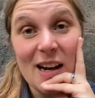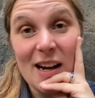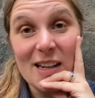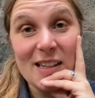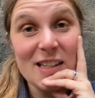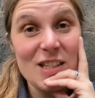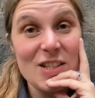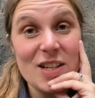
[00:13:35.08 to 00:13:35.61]

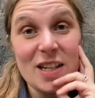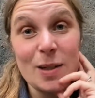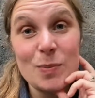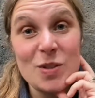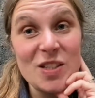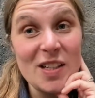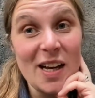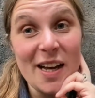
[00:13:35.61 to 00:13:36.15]
he's
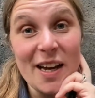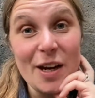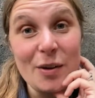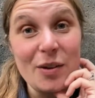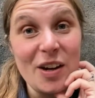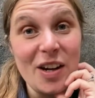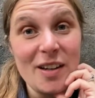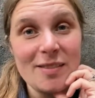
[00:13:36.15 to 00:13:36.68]
clipped in that
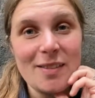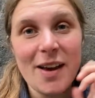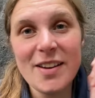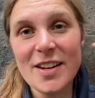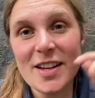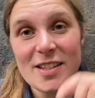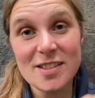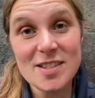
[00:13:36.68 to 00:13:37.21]
area, and
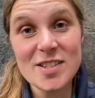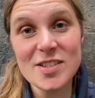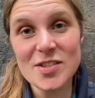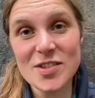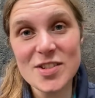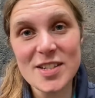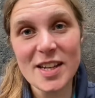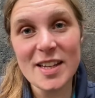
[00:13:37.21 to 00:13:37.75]
you can still
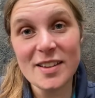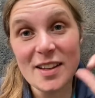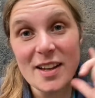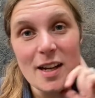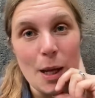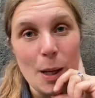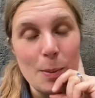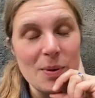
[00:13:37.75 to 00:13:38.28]
see the
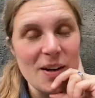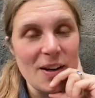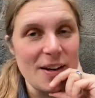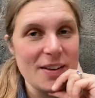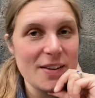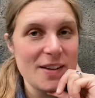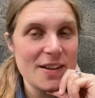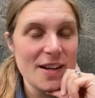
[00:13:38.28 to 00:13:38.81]
clip.
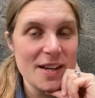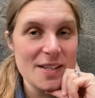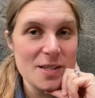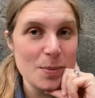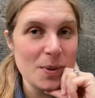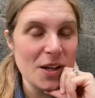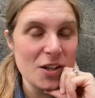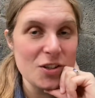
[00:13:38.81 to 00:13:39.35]
Like here's
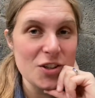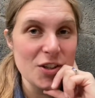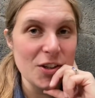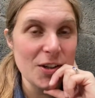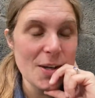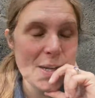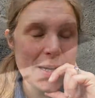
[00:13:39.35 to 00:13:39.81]
a picture.